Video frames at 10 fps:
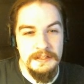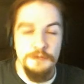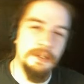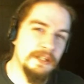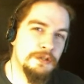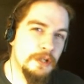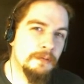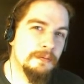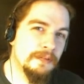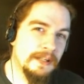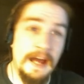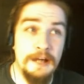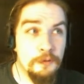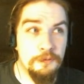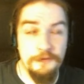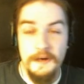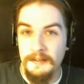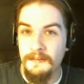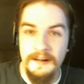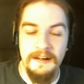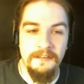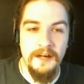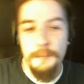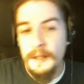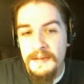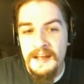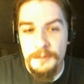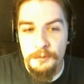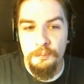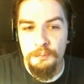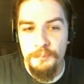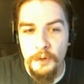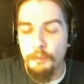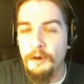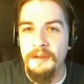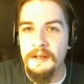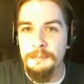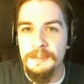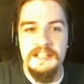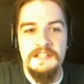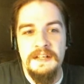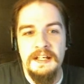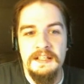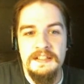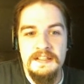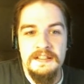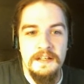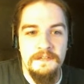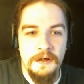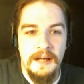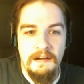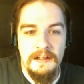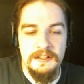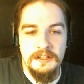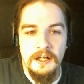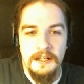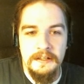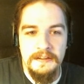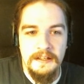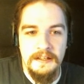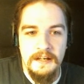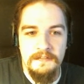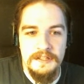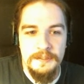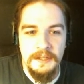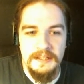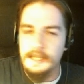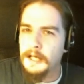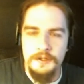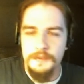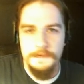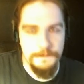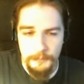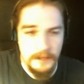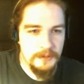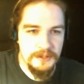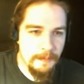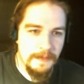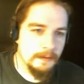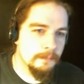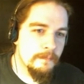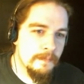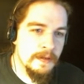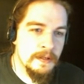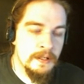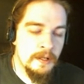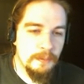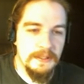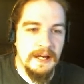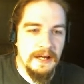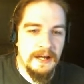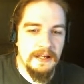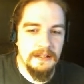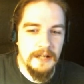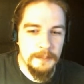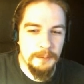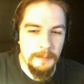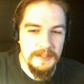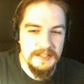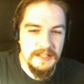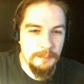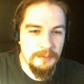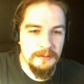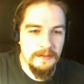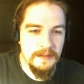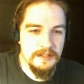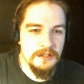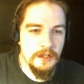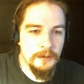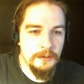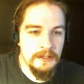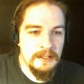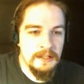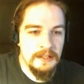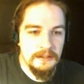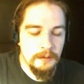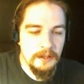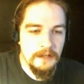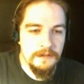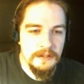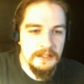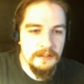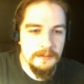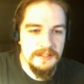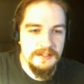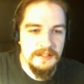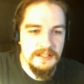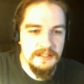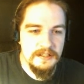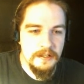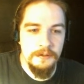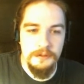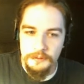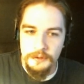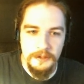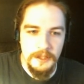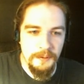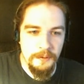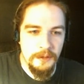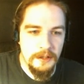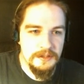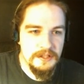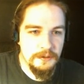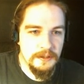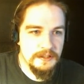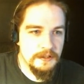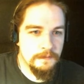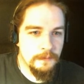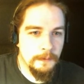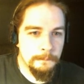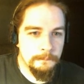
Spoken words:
But you don't, I don't fight a lot online. Maybe that'd be more worth it, because if your allies are caught in it, they could have some, dots removed from them or something. But yeah, I'd probably skip this node. If you need the resistances, though, Yulo, Keeper of the Waters is great to go for.